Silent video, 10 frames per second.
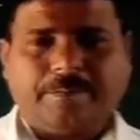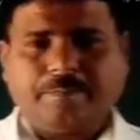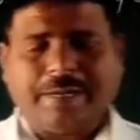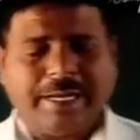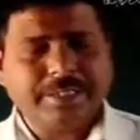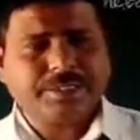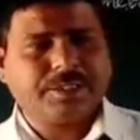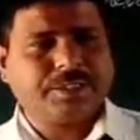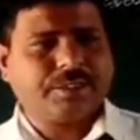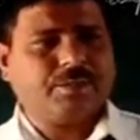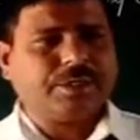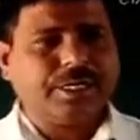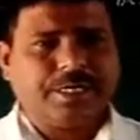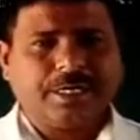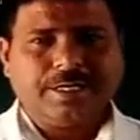pellets. Okay,
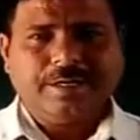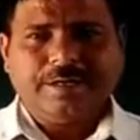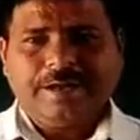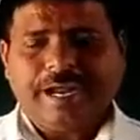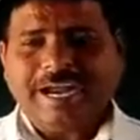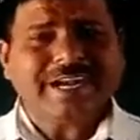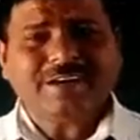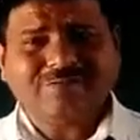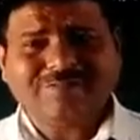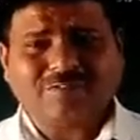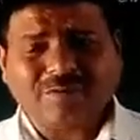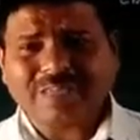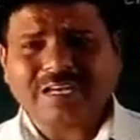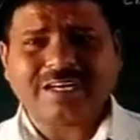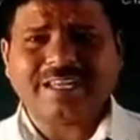and from
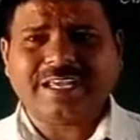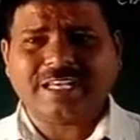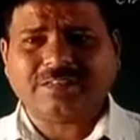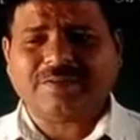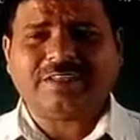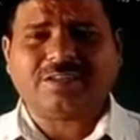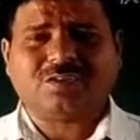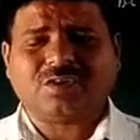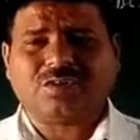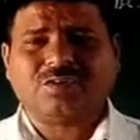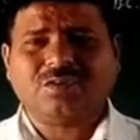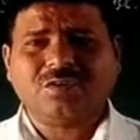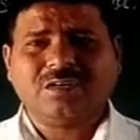that day his father thought, no,